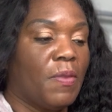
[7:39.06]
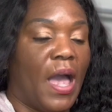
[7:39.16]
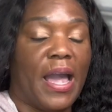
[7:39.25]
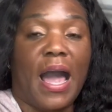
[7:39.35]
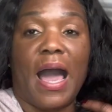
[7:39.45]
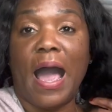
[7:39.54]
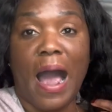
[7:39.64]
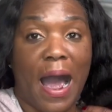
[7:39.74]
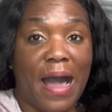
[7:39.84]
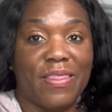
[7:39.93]
I got
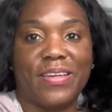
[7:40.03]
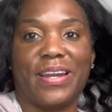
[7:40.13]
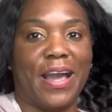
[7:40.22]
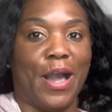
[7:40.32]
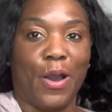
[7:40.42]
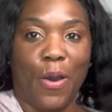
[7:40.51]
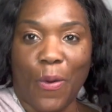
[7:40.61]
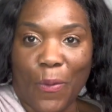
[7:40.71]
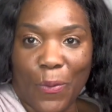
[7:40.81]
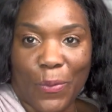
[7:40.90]
hot, then I got
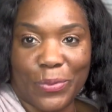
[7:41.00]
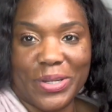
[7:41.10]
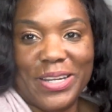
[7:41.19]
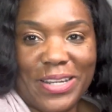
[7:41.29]
cold.